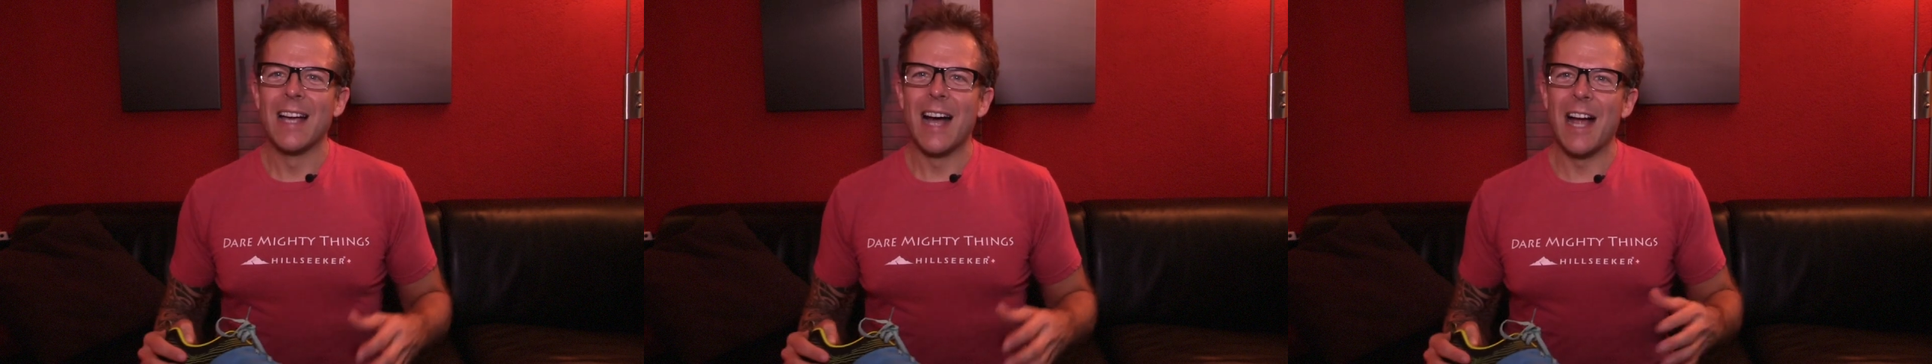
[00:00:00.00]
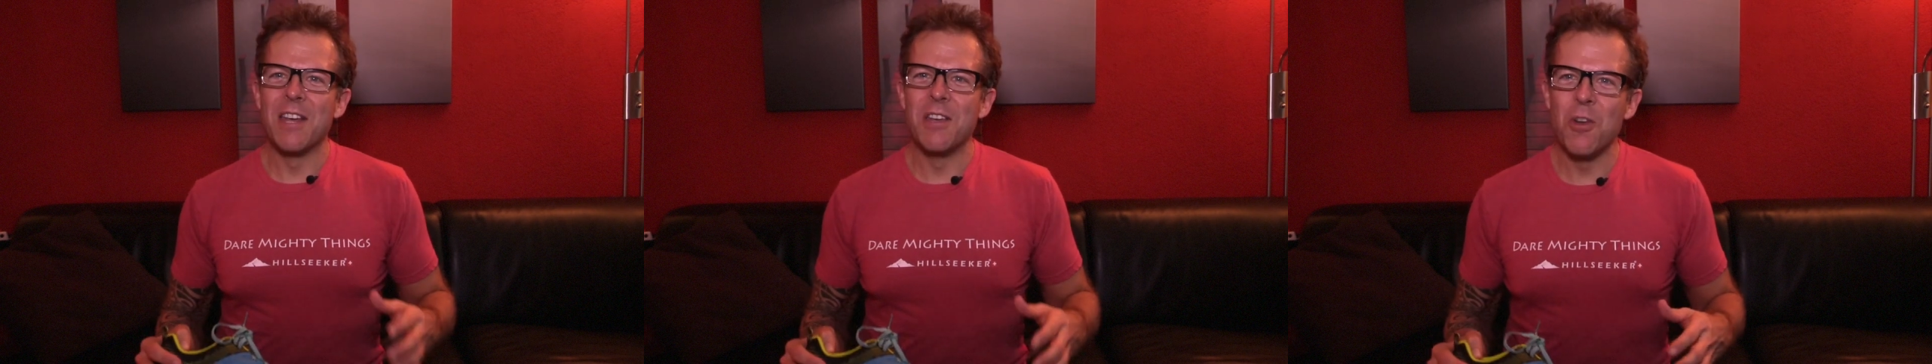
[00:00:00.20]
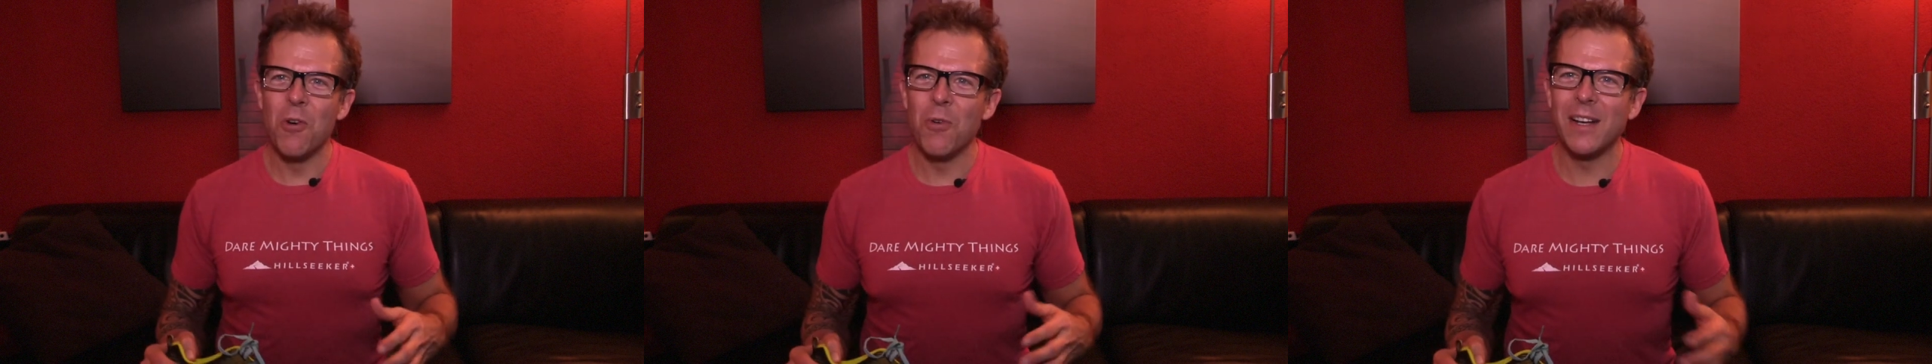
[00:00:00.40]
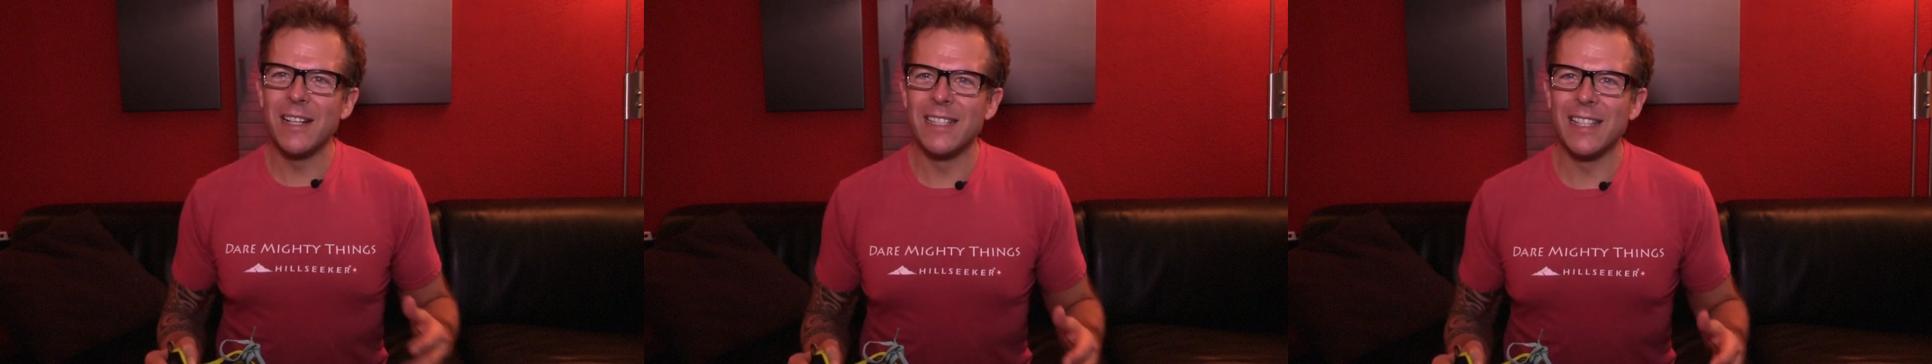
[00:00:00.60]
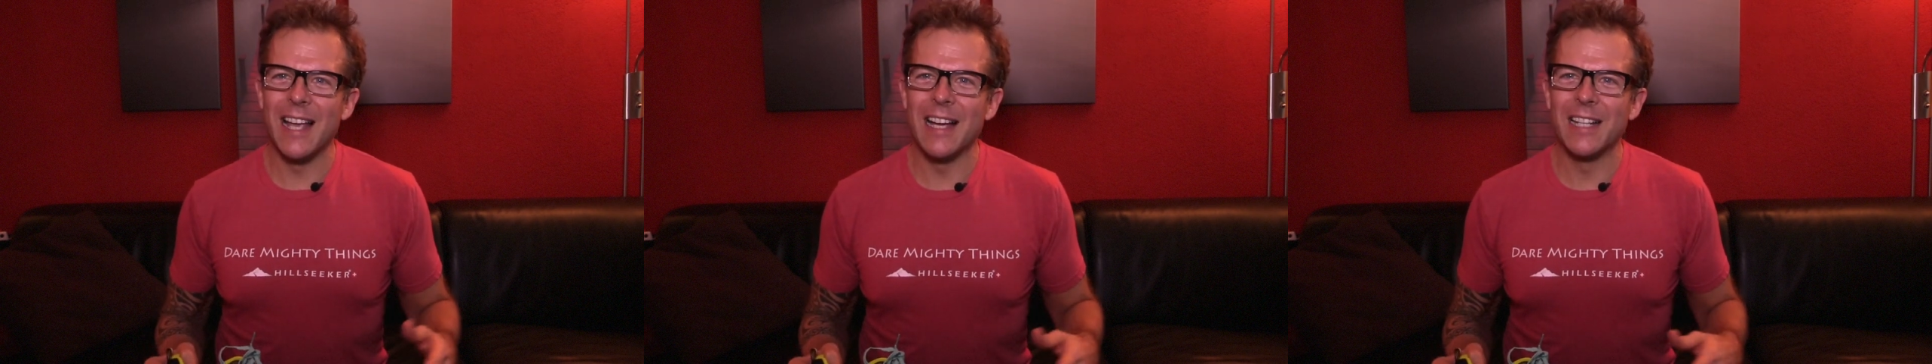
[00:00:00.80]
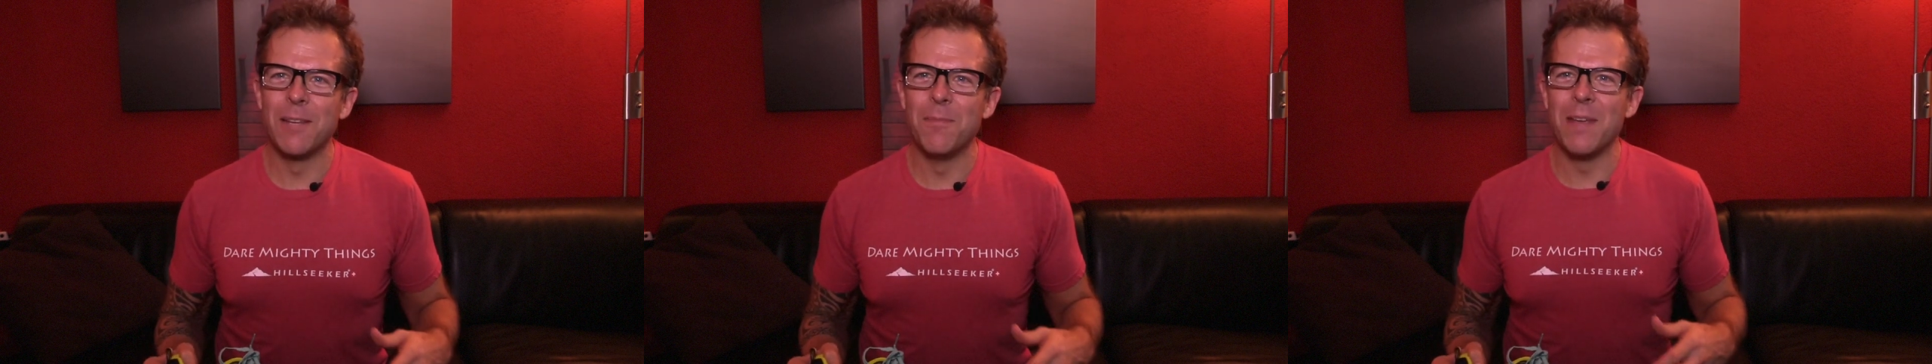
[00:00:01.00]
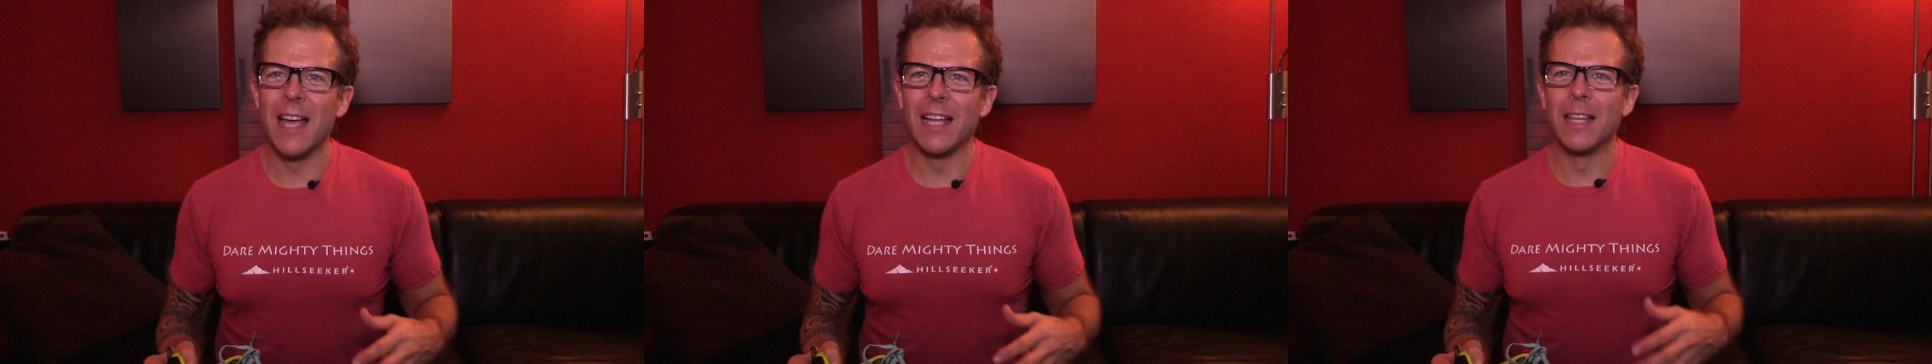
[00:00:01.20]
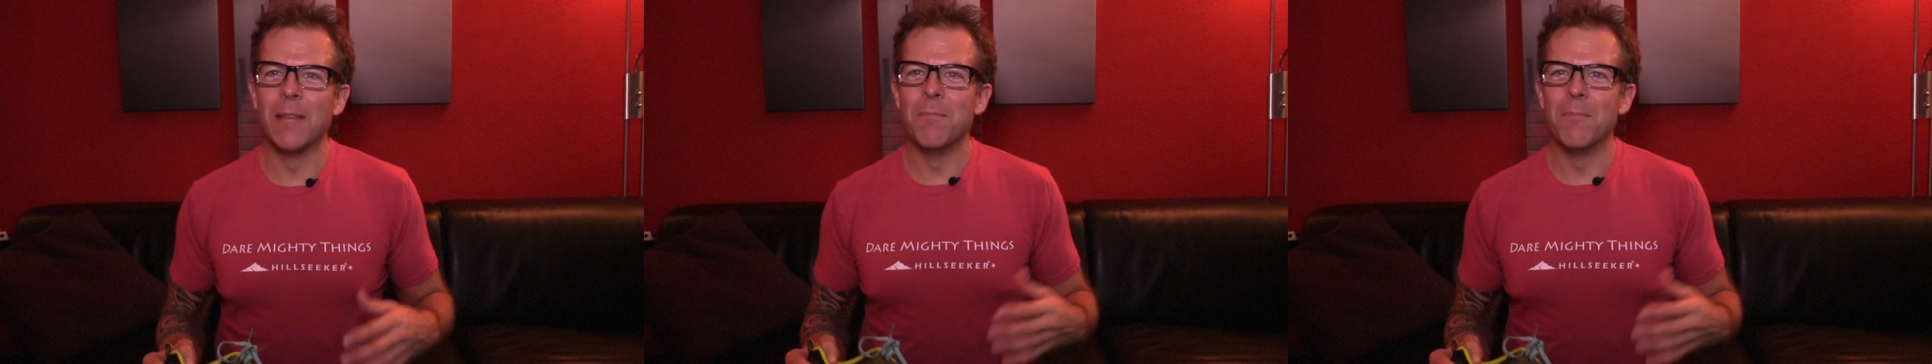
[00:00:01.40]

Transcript: I know what it's like to be at the